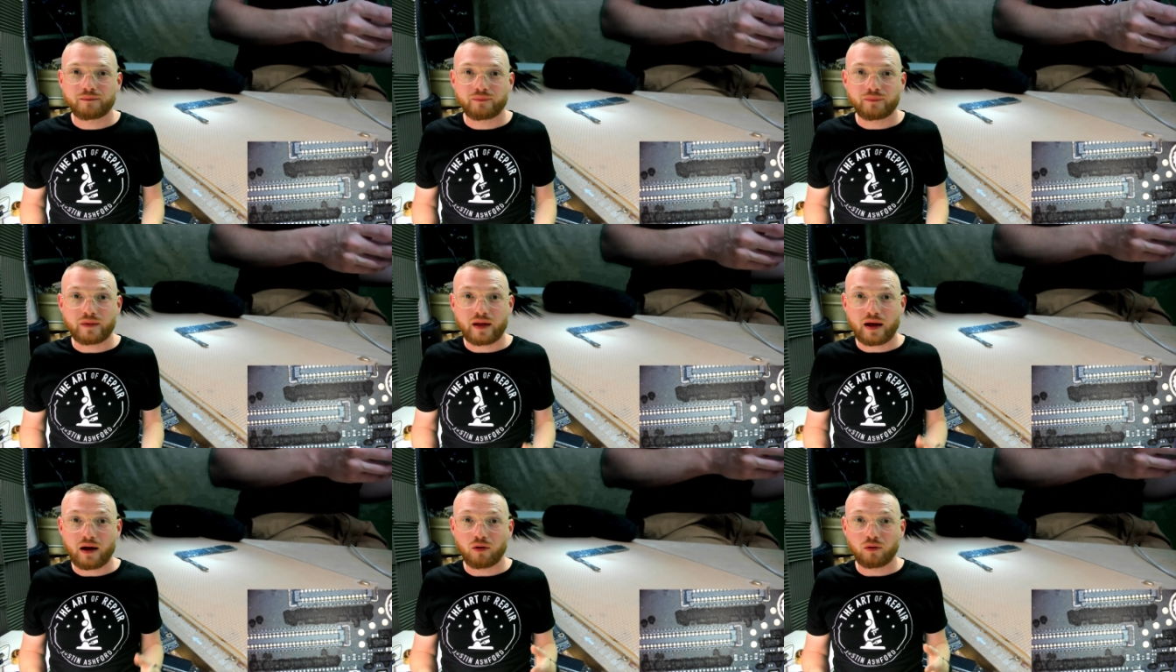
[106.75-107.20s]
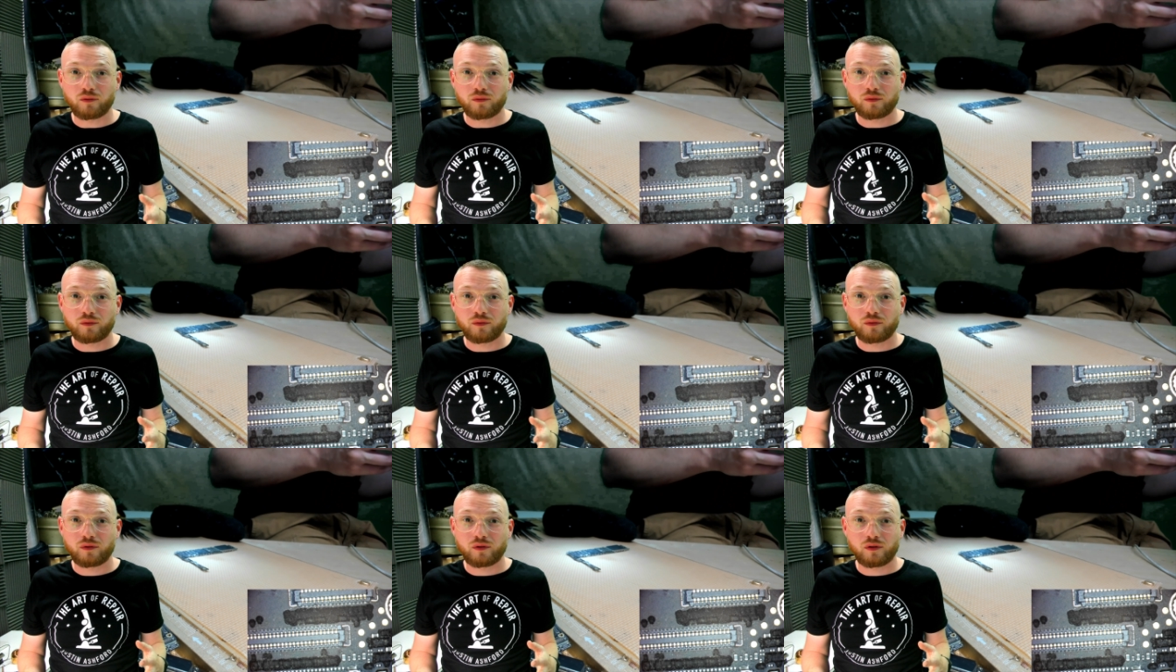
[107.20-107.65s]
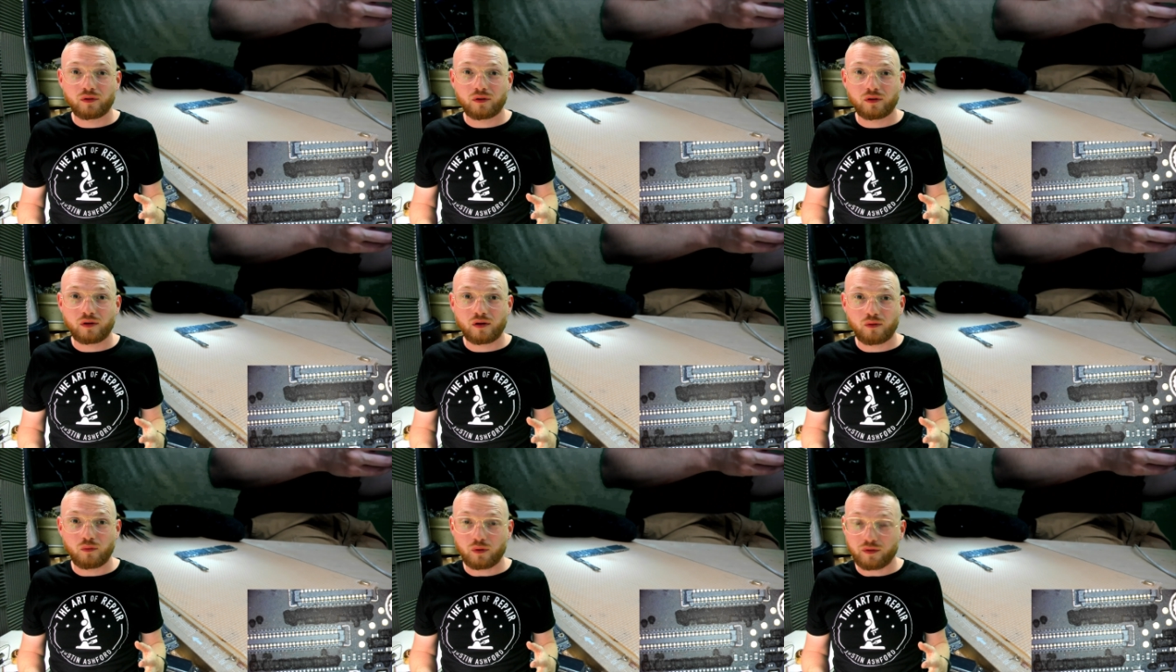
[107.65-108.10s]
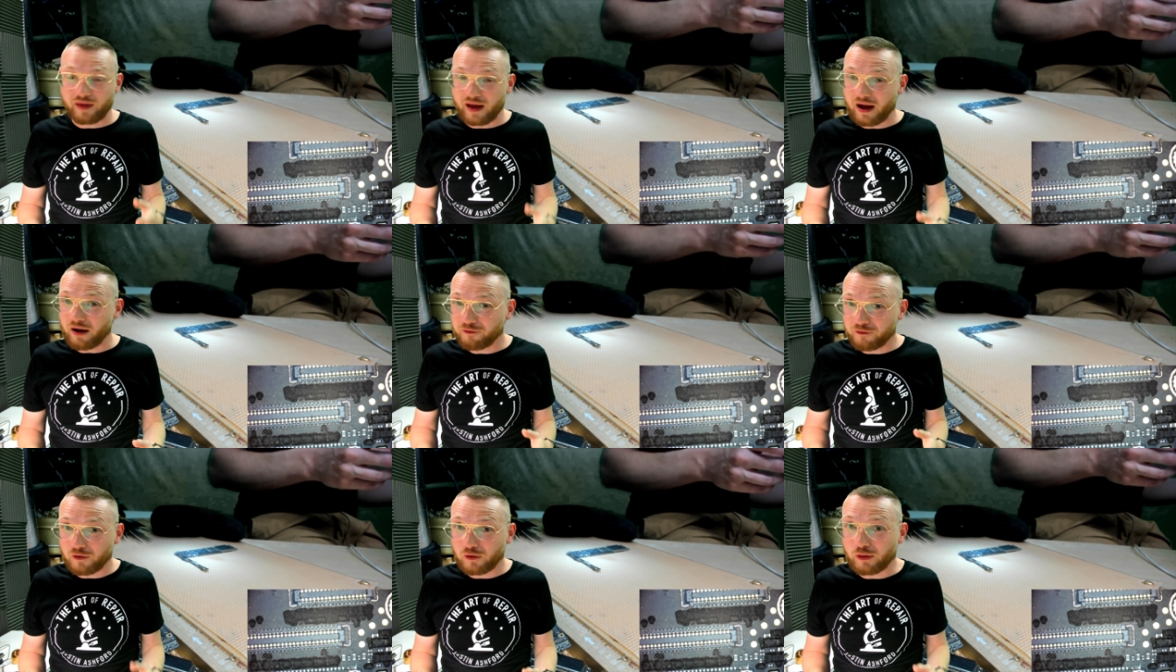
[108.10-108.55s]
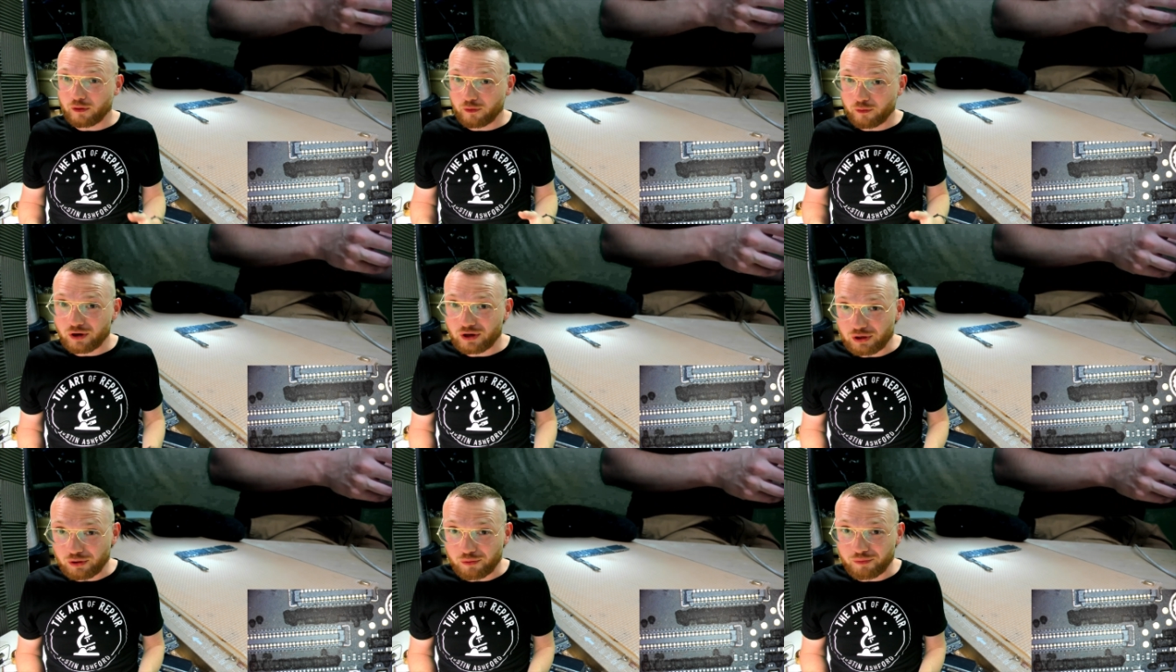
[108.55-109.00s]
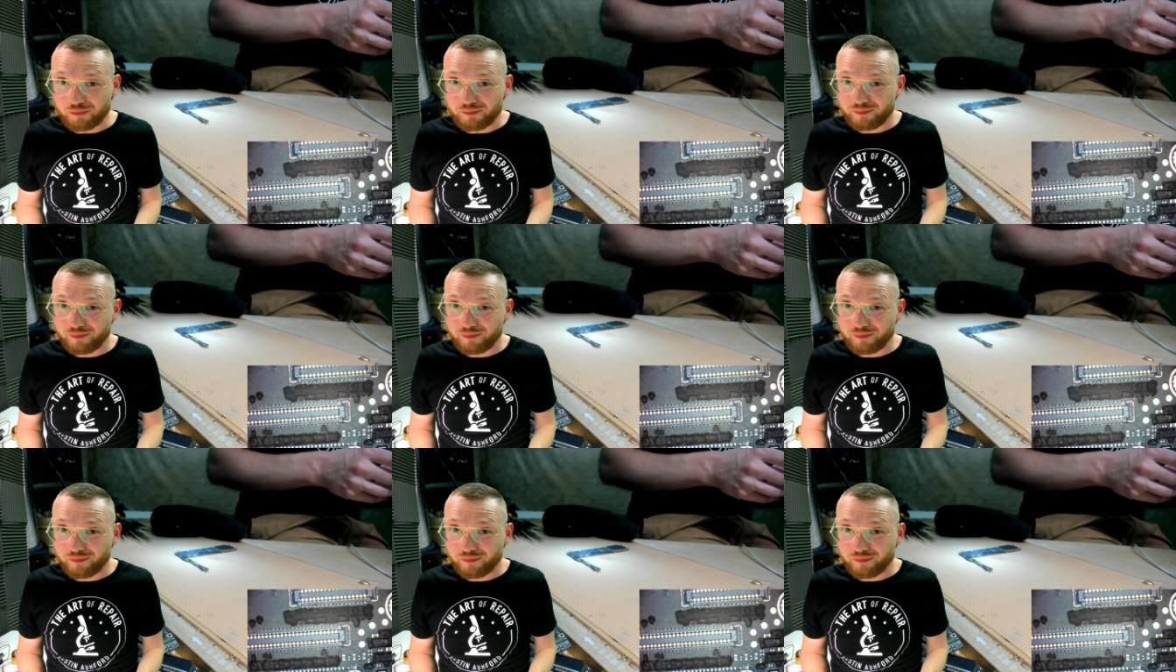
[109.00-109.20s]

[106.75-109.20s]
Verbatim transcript: Now, without further ado,